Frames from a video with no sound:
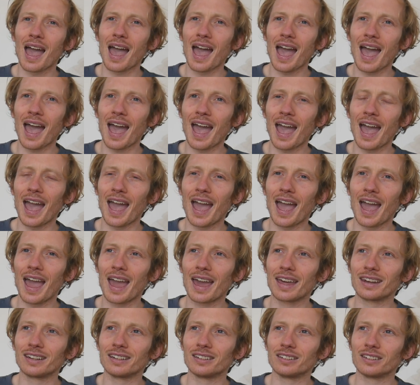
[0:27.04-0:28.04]

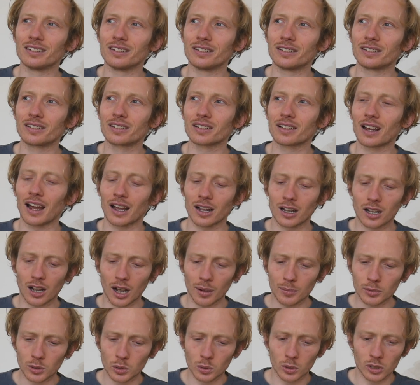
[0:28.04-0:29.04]
And I
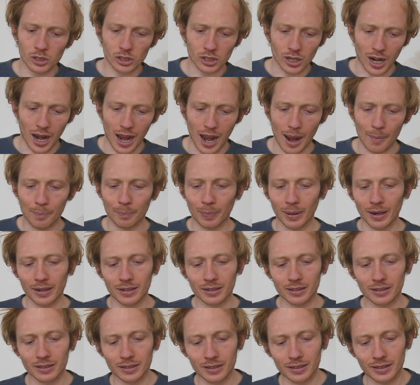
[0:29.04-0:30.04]
come to a shop,
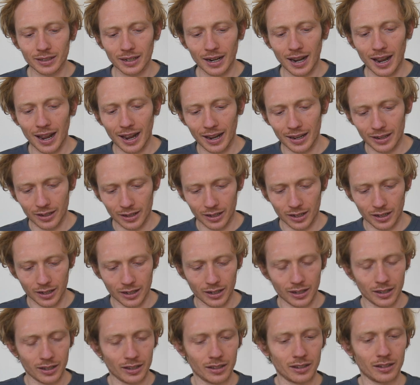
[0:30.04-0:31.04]
and
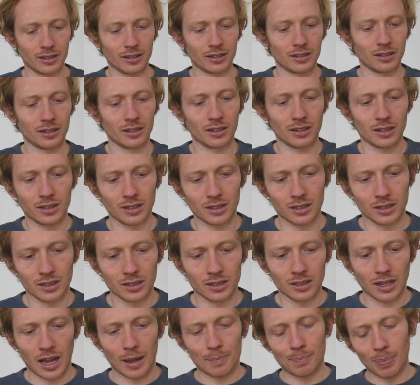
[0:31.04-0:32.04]
I
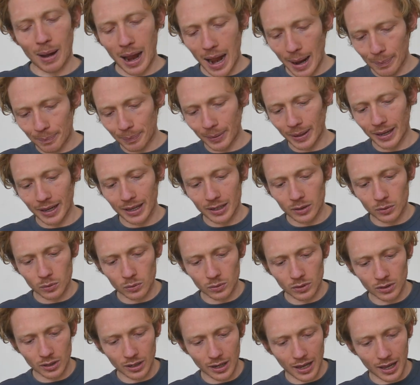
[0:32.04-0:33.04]
pop
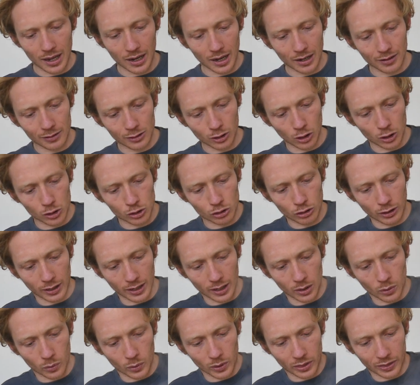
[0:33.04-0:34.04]
in, and I start
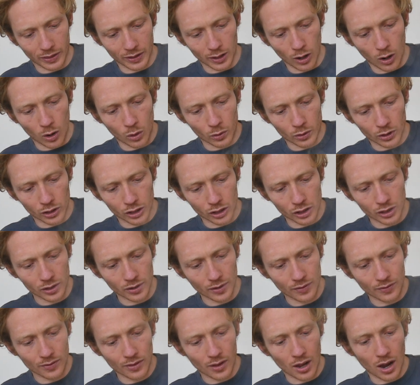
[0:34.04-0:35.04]
drinking with the owner.
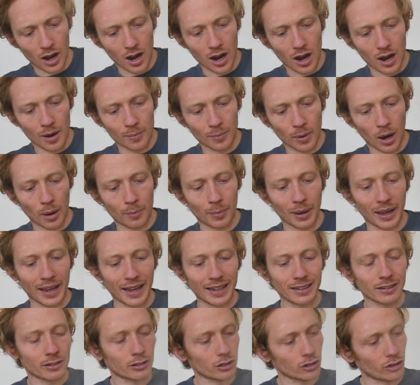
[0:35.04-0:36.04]
On my
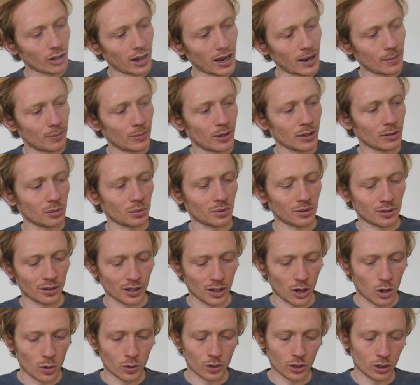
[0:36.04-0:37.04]
Instagram, this was
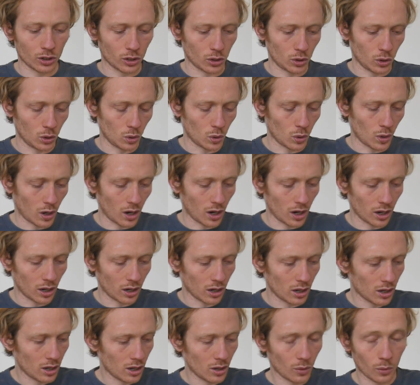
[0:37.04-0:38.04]
the owner who
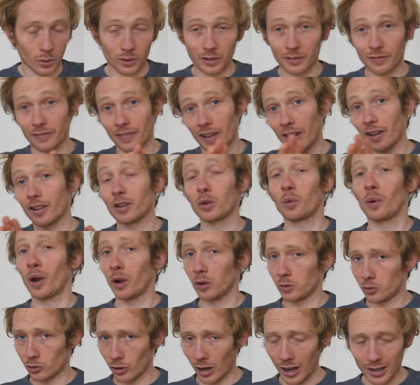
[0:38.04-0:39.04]
was very
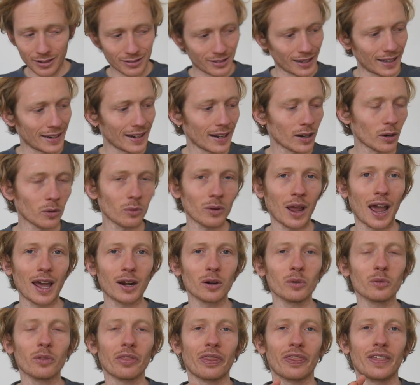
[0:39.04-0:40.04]
well dressed, and I
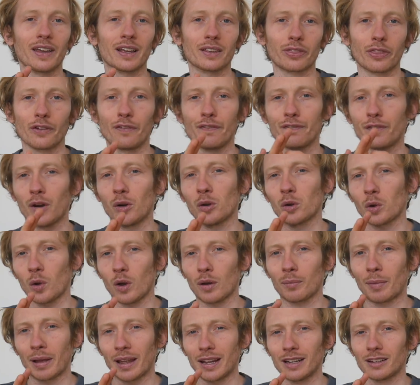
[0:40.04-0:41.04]
don't think the photo
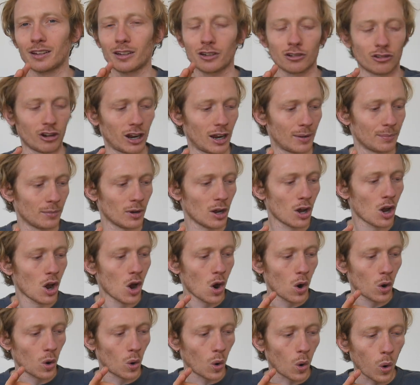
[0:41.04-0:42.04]
on my Instagram
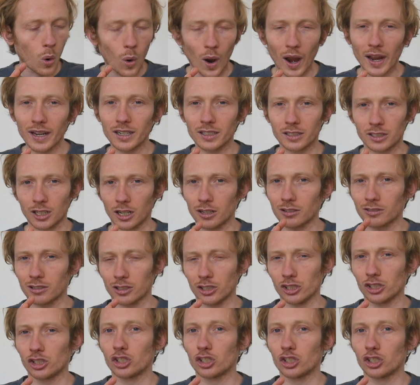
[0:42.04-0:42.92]
quite does her